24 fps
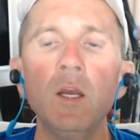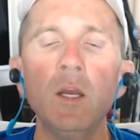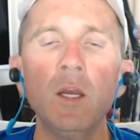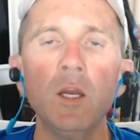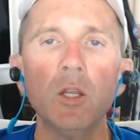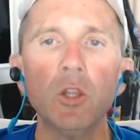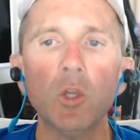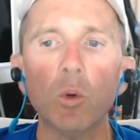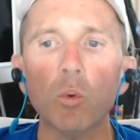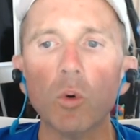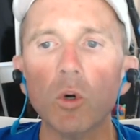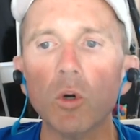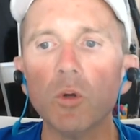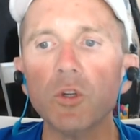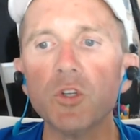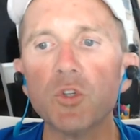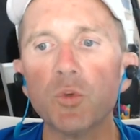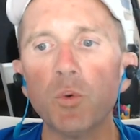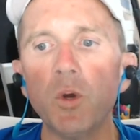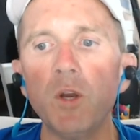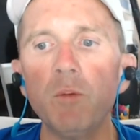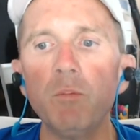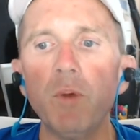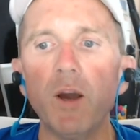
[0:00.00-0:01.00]
The world is
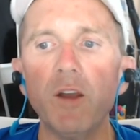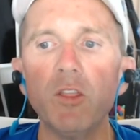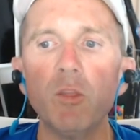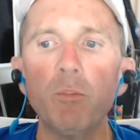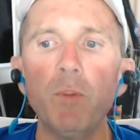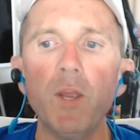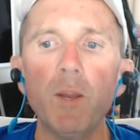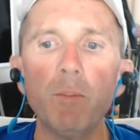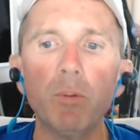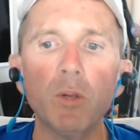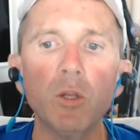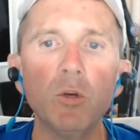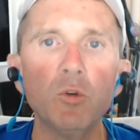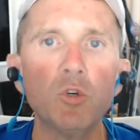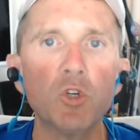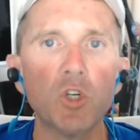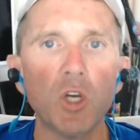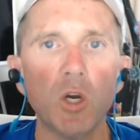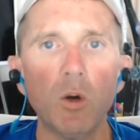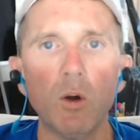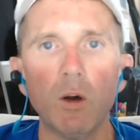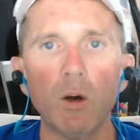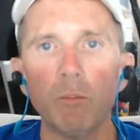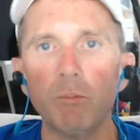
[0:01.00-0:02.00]
run by the people who
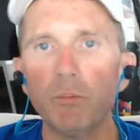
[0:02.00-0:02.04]
show up,